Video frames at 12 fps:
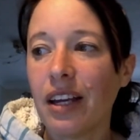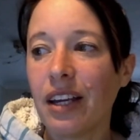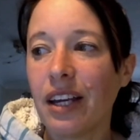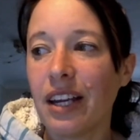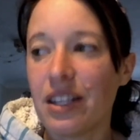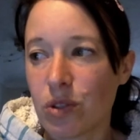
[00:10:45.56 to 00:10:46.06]

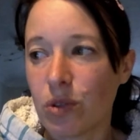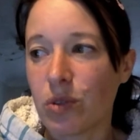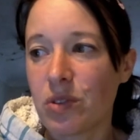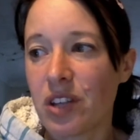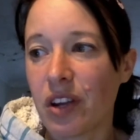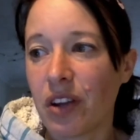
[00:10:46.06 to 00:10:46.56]
It's
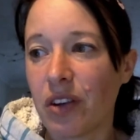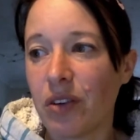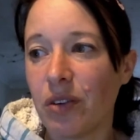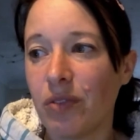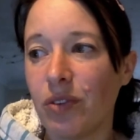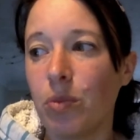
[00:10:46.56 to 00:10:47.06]
also
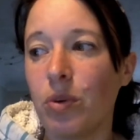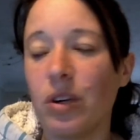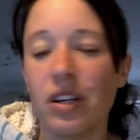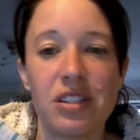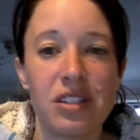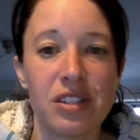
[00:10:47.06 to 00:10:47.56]
the
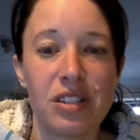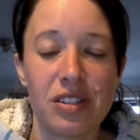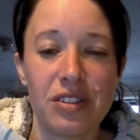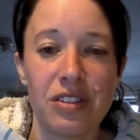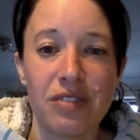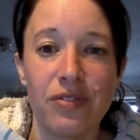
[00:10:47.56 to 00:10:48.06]
word
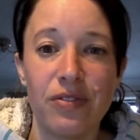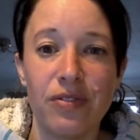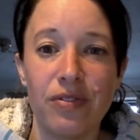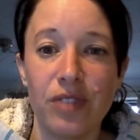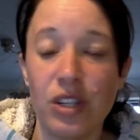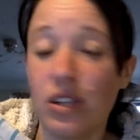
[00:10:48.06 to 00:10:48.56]

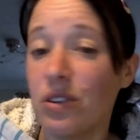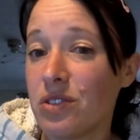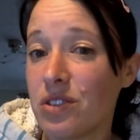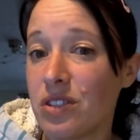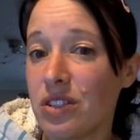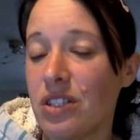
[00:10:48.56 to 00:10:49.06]

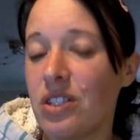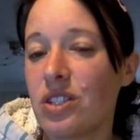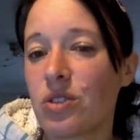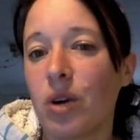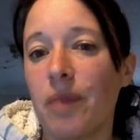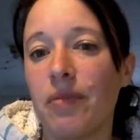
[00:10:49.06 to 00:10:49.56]
used to
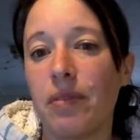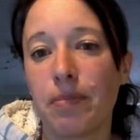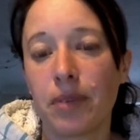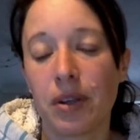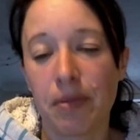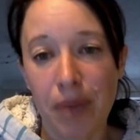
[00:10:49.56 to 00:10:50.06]
describe the
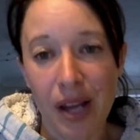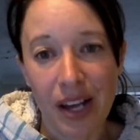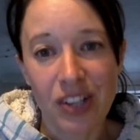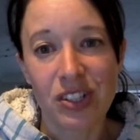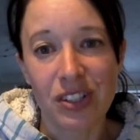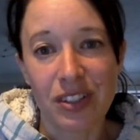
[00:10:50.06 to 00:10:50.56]

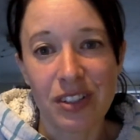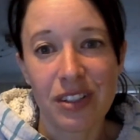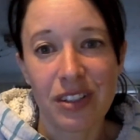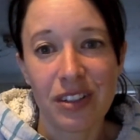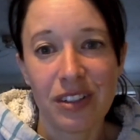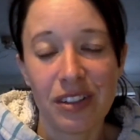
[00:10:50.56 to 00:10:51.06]
compassion
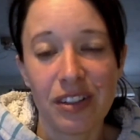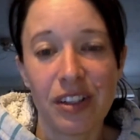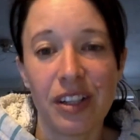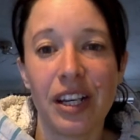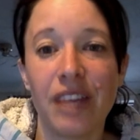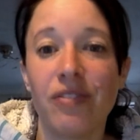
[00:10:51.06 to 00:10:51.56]

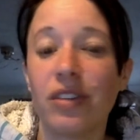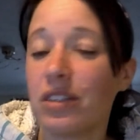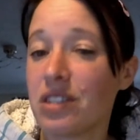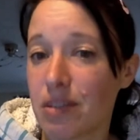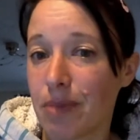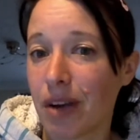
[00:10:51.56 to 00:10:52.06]
in the Good
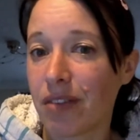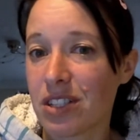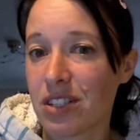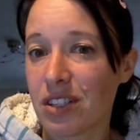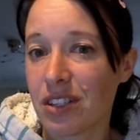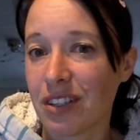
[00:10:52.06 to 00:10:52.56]

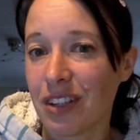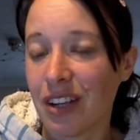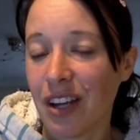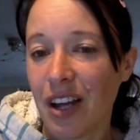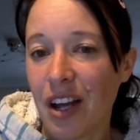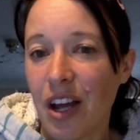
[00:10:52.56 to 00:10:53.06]
Samaritan,
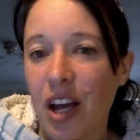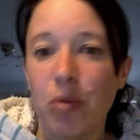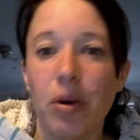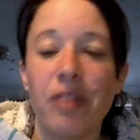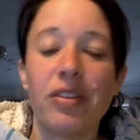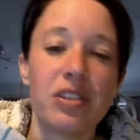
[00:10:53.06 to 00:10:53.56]

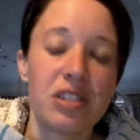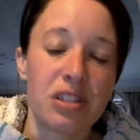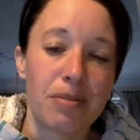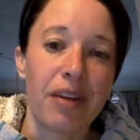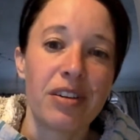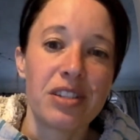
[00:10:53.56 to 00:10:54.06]
where the Good
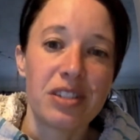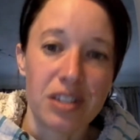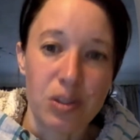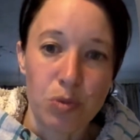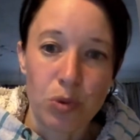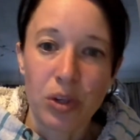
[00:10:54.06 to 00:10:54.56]
Samaritan
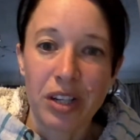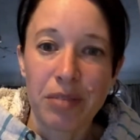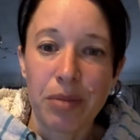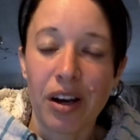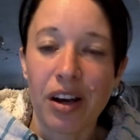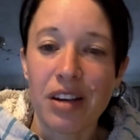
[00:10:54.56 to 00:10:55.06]
is walking
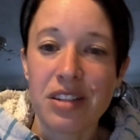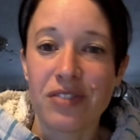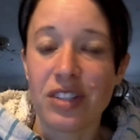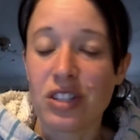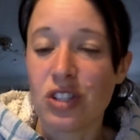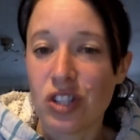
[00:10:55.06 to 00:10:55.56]
past
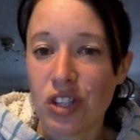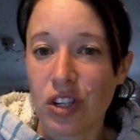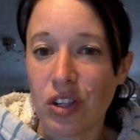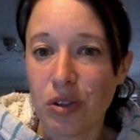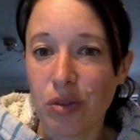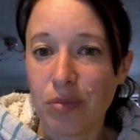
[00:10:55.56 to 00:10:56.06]
this
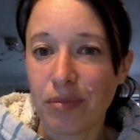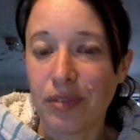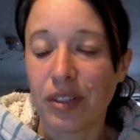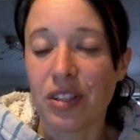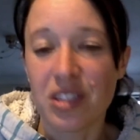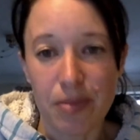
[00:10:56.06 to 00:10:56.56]
Jew, the
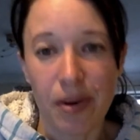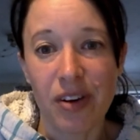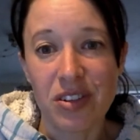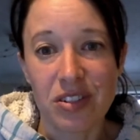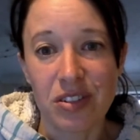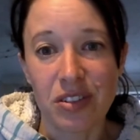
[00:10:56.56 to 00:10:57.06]
Good
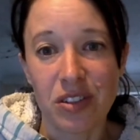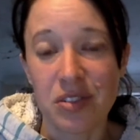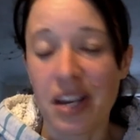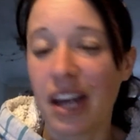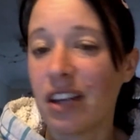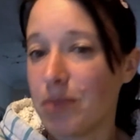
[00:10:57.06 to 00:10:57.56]
Samaritan who's
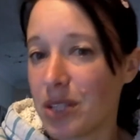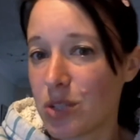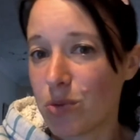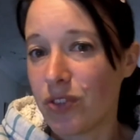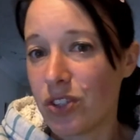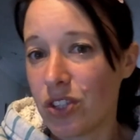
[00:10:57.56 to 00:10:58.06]
enemies
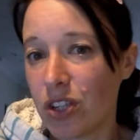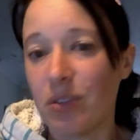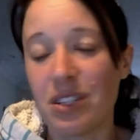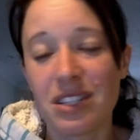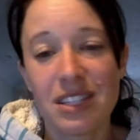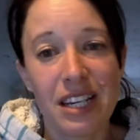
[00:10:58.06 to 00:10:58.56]
with the Jew,
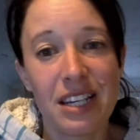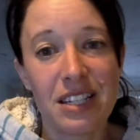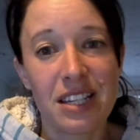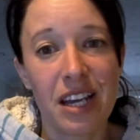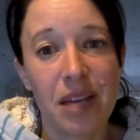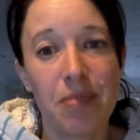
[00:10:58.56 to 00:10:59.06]
and sees
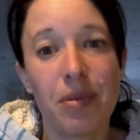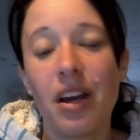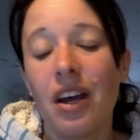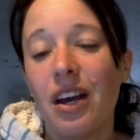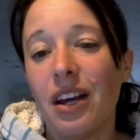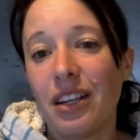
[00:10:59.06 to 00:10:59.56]
him
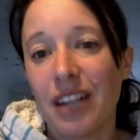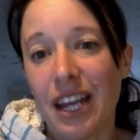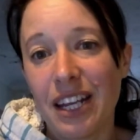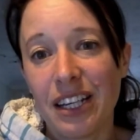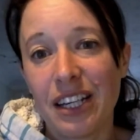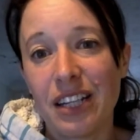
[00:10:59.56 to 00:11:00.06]

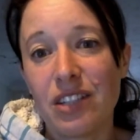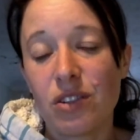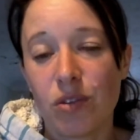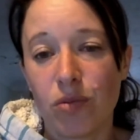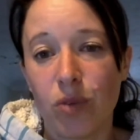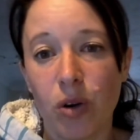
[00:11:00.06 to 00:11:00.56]
naked,
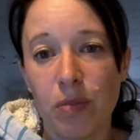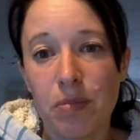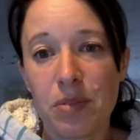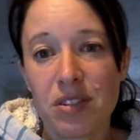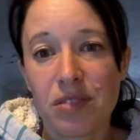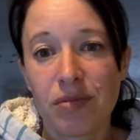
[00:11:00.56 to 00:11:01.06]

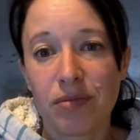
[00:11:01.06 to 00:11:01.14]
robbed.